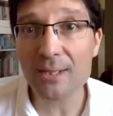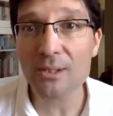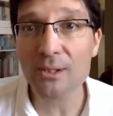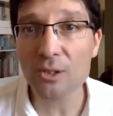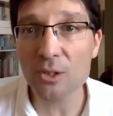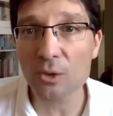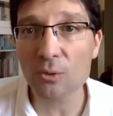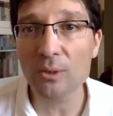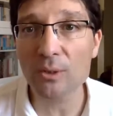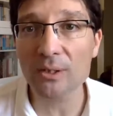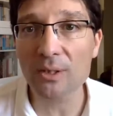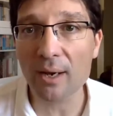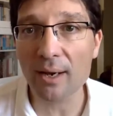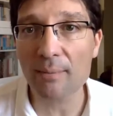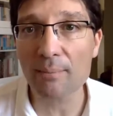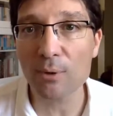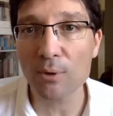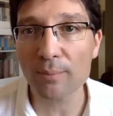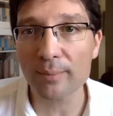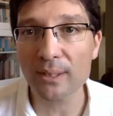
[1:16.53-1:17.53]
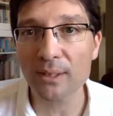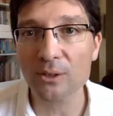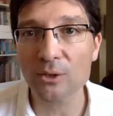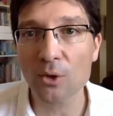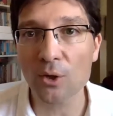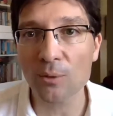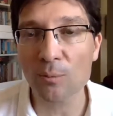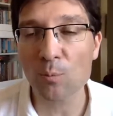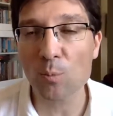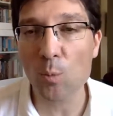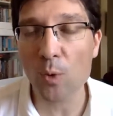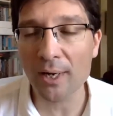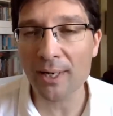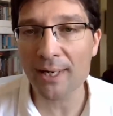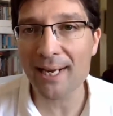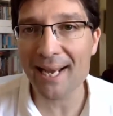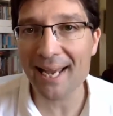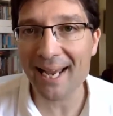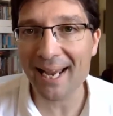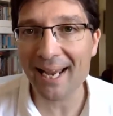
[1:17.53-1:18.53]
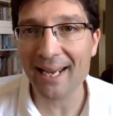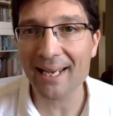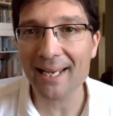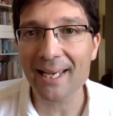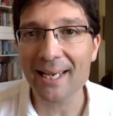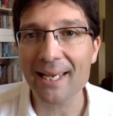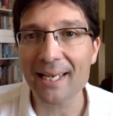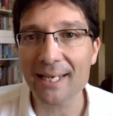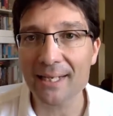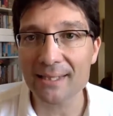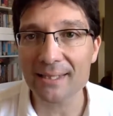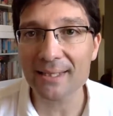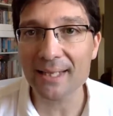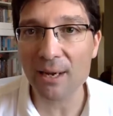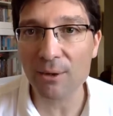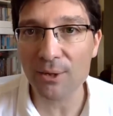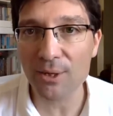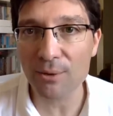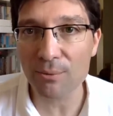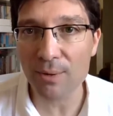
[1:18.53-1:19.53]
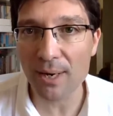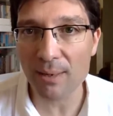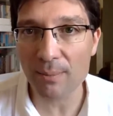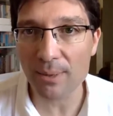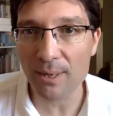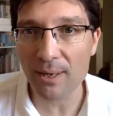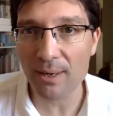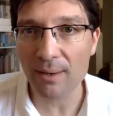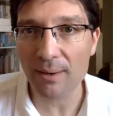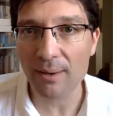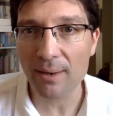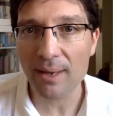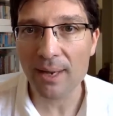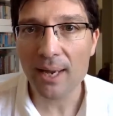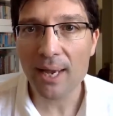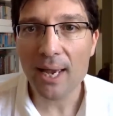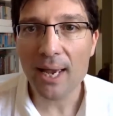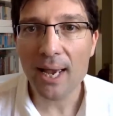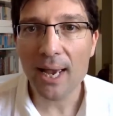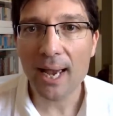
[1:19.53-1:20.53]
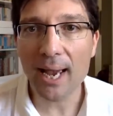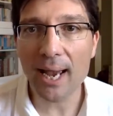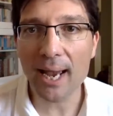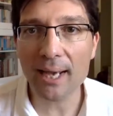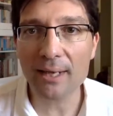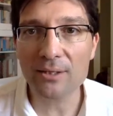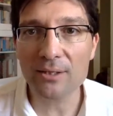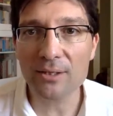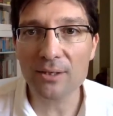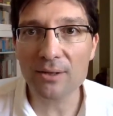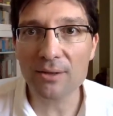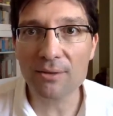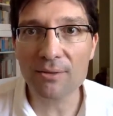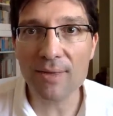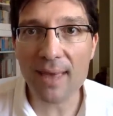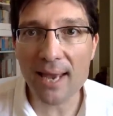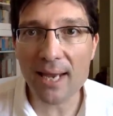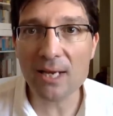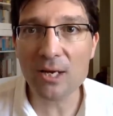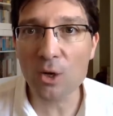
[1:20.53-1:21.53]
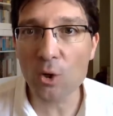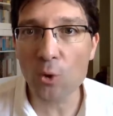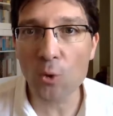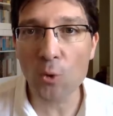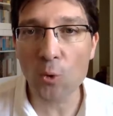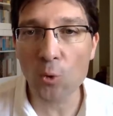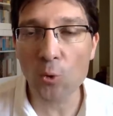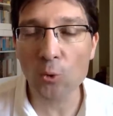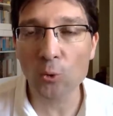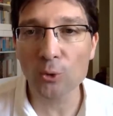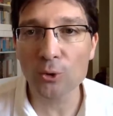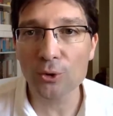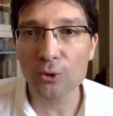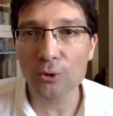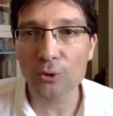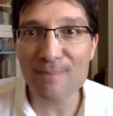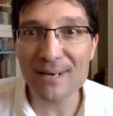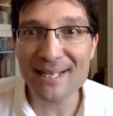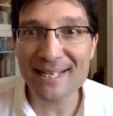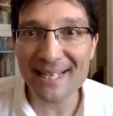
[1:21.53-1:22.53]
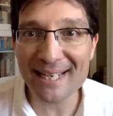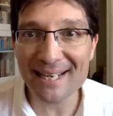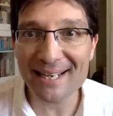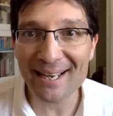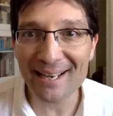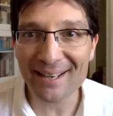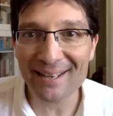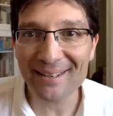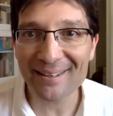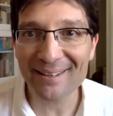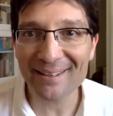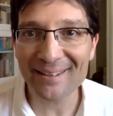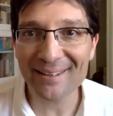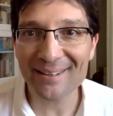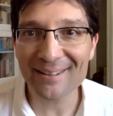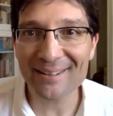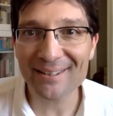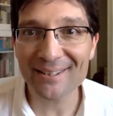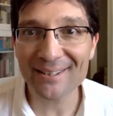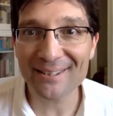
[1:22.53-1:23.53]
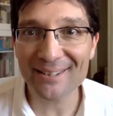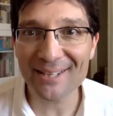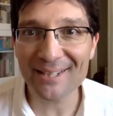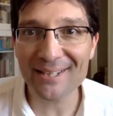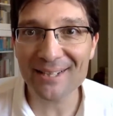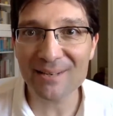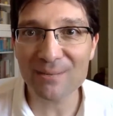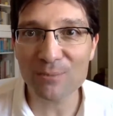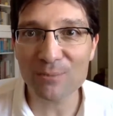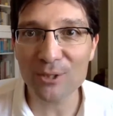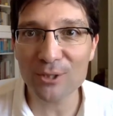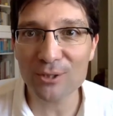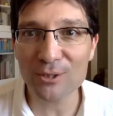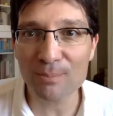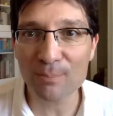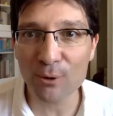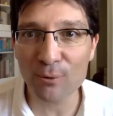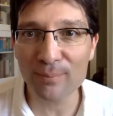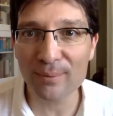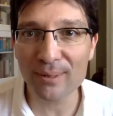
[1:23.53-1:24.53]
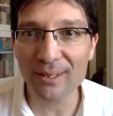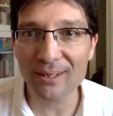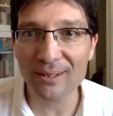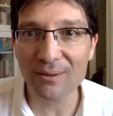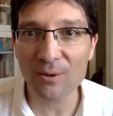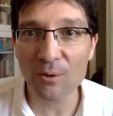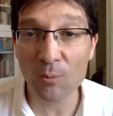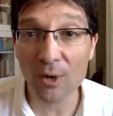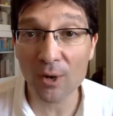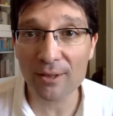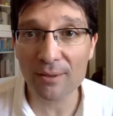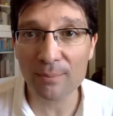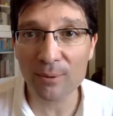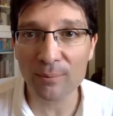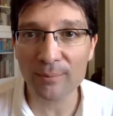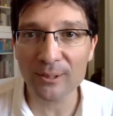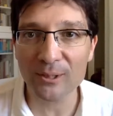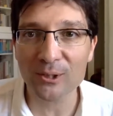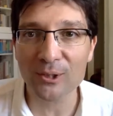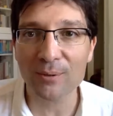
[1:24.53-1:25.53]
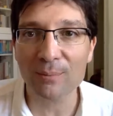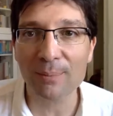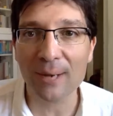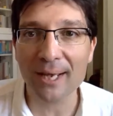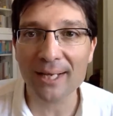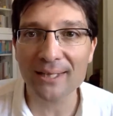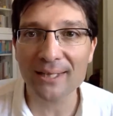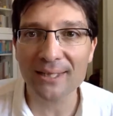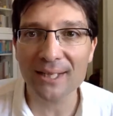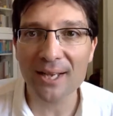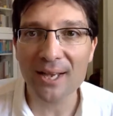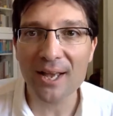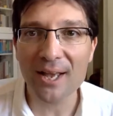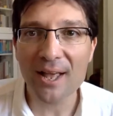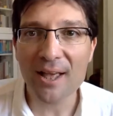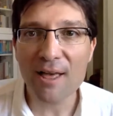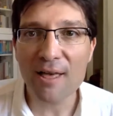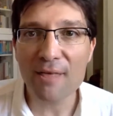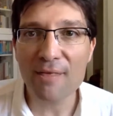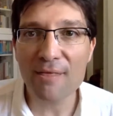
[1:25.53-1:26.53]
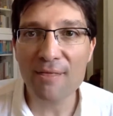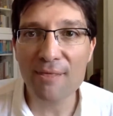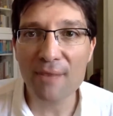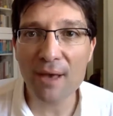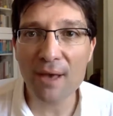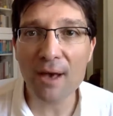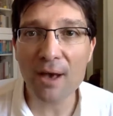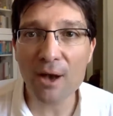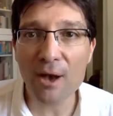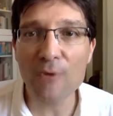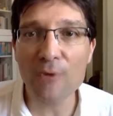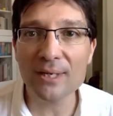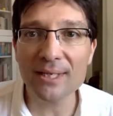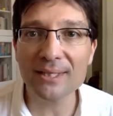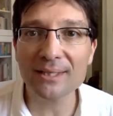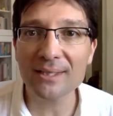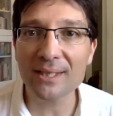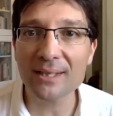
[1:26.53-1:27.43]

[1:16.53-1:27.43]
suicide bombings on one day in Saudi Arabia. And they called Medina, the city in which one of the bombings took place, the Holy